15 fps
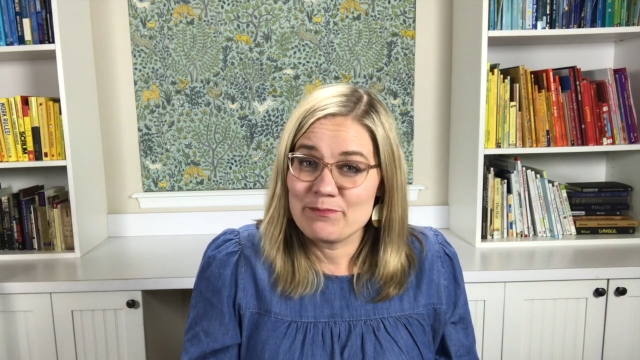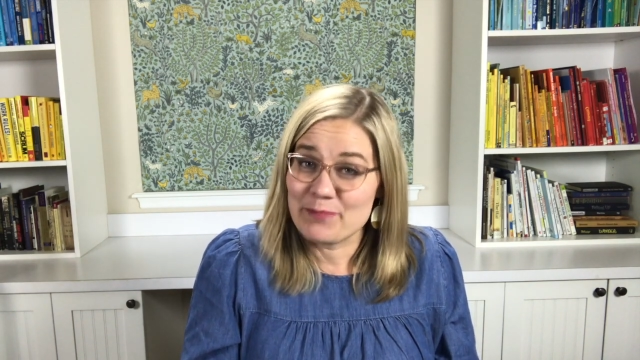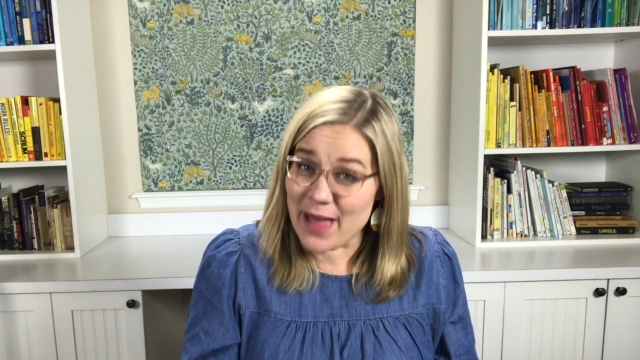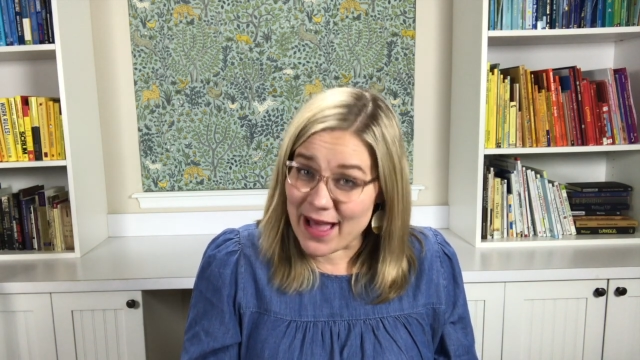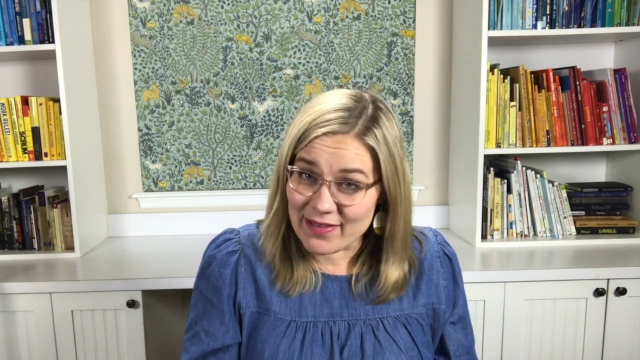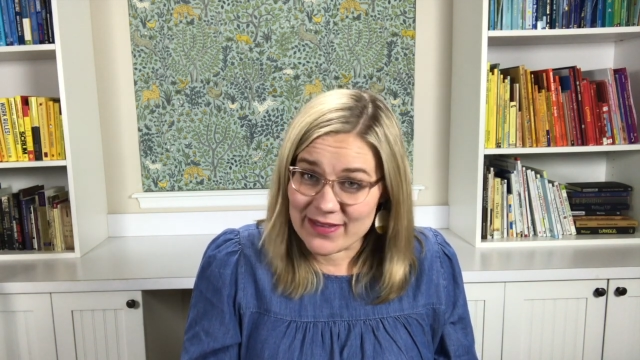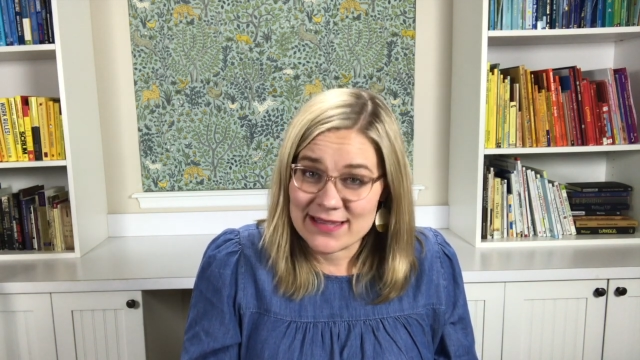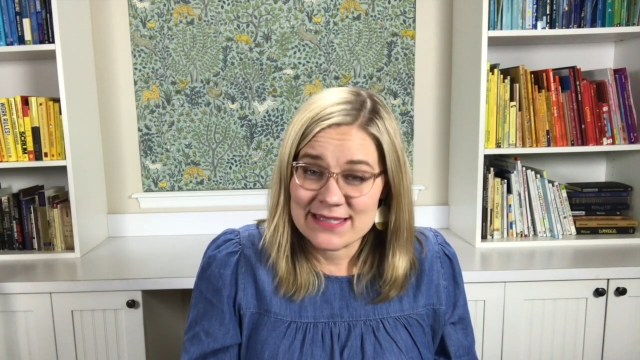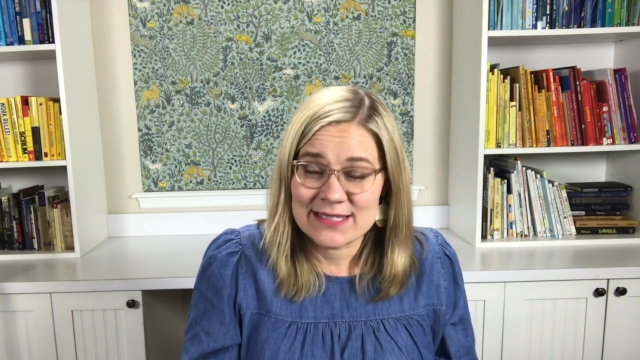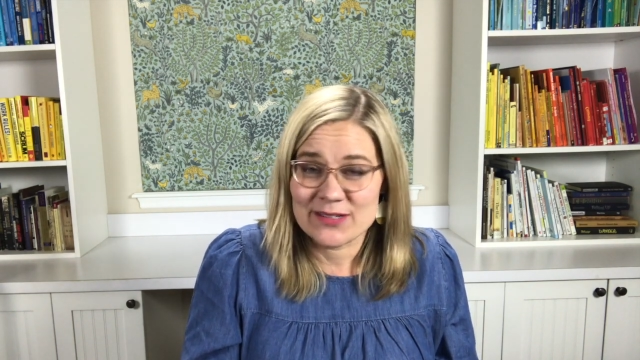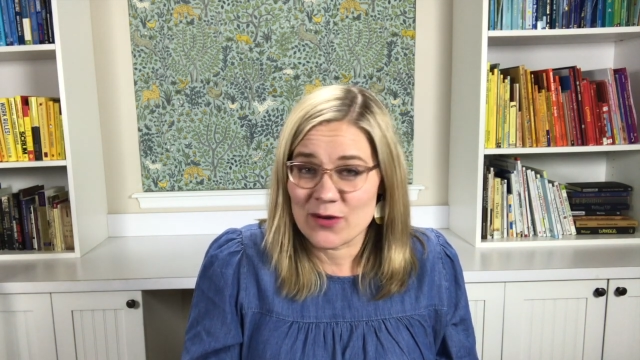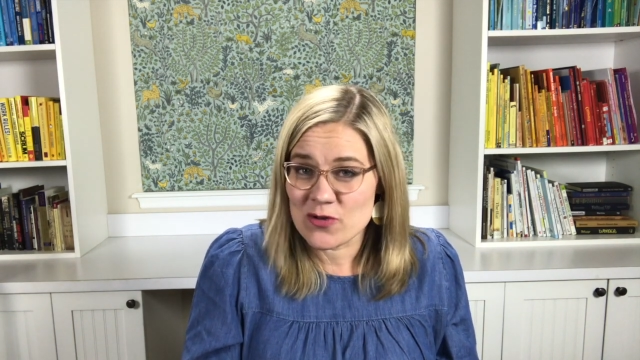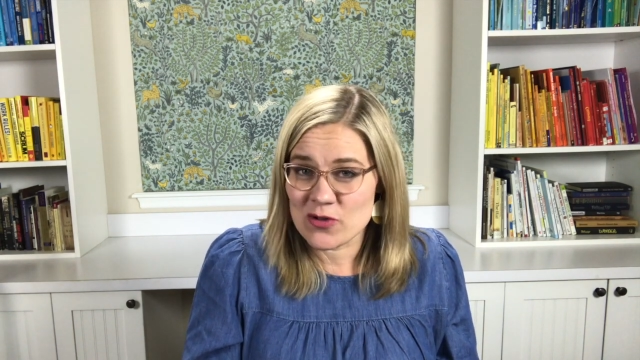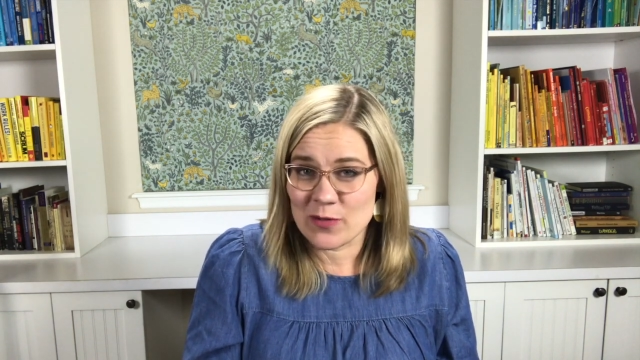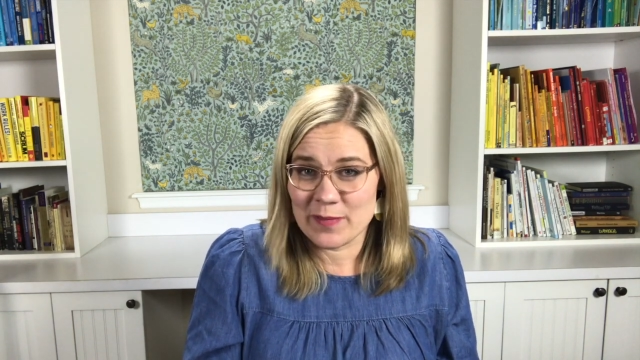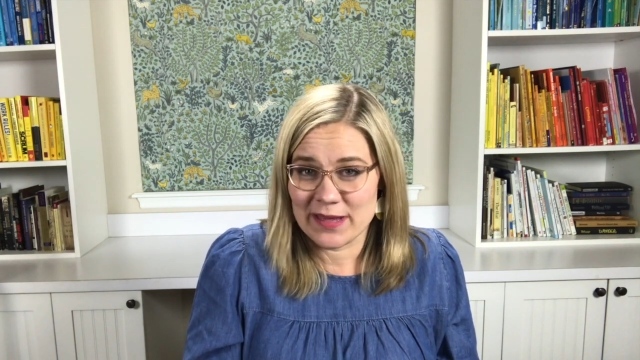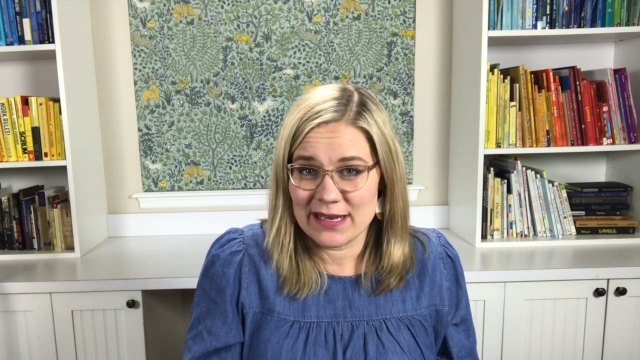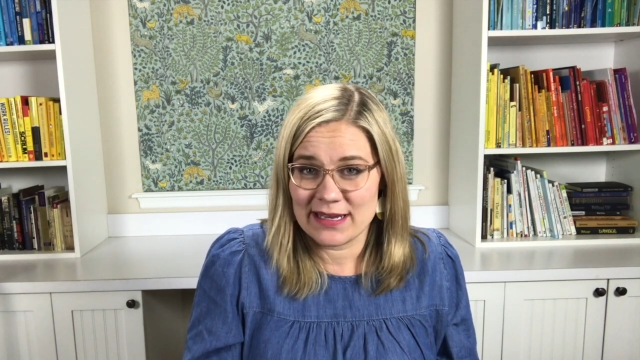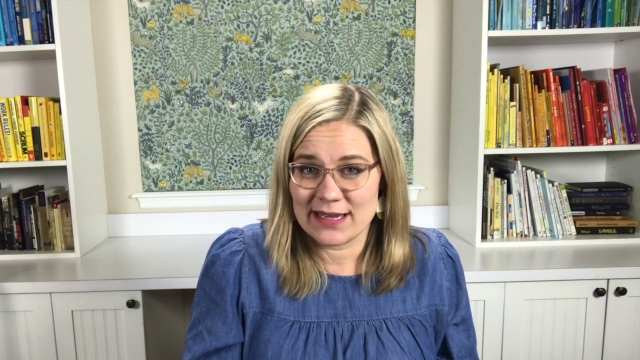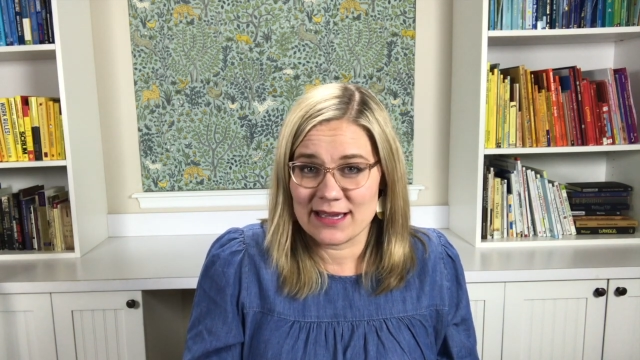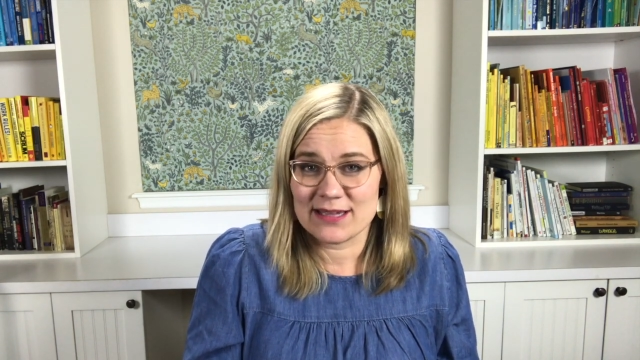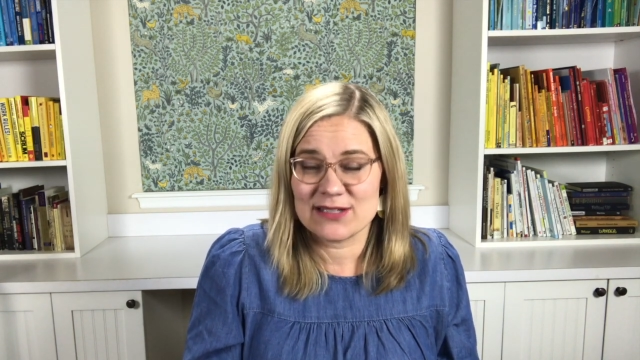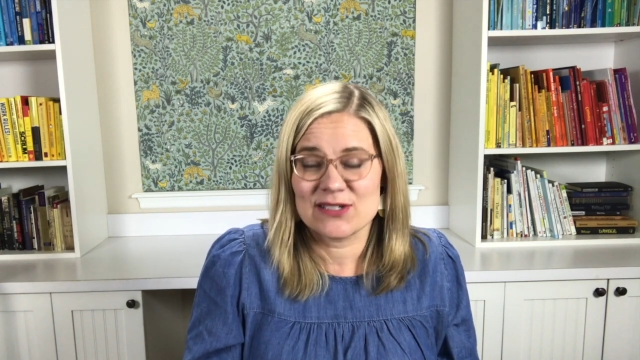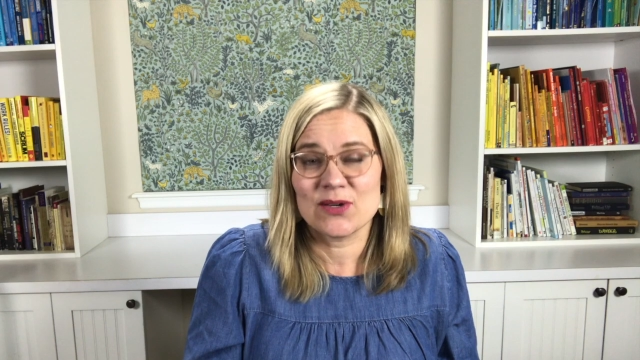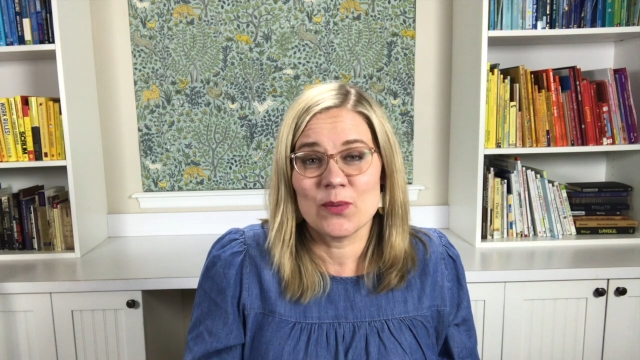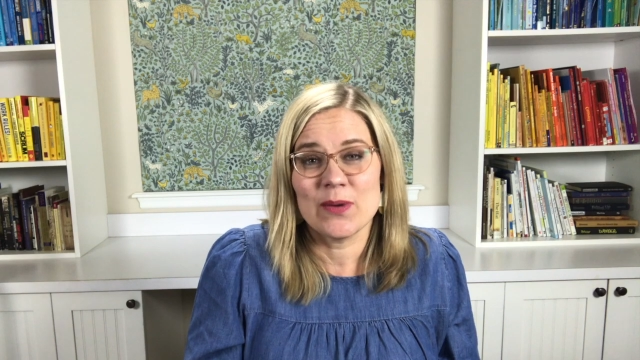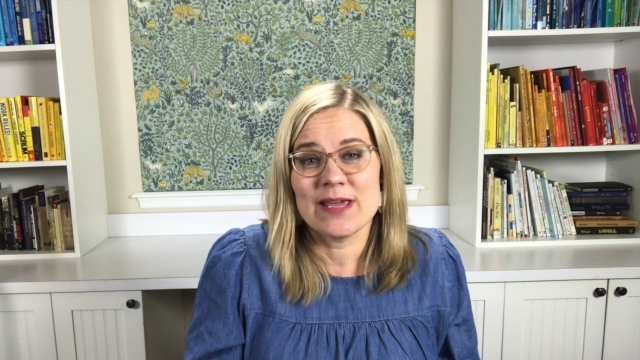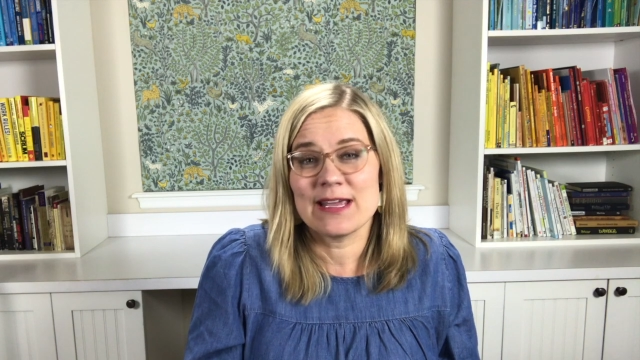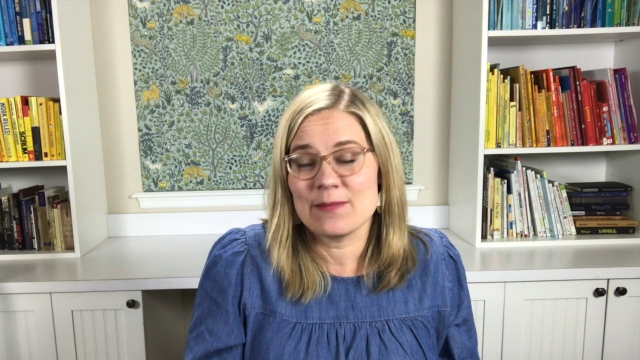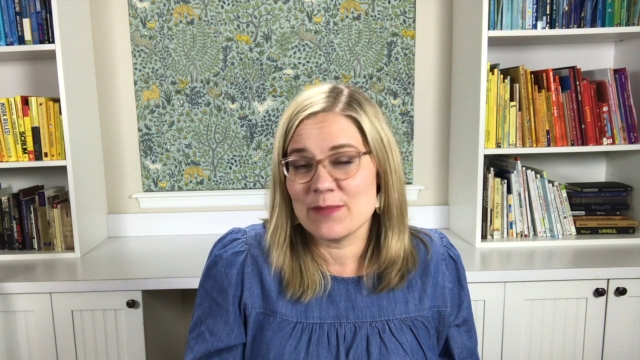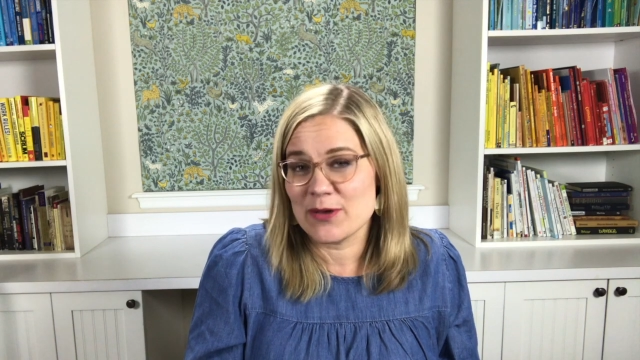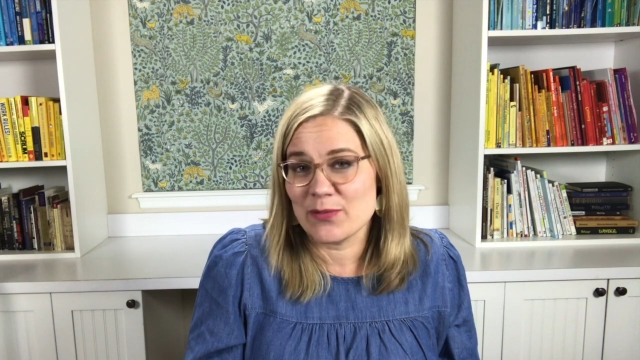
balance social media so we can be